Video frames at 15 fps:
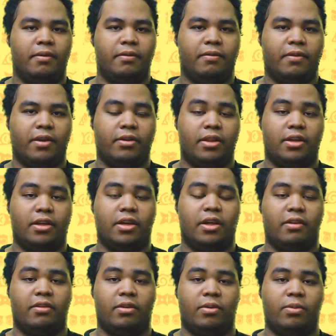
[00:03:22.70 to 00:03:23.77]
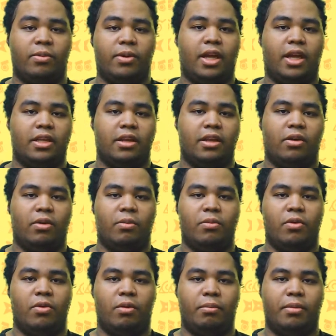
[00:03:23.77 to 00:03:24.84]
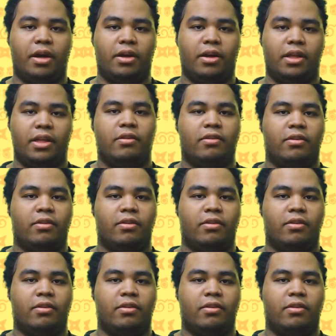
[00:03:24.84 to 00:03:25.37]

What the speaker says: fairly good. So we get to know more about it.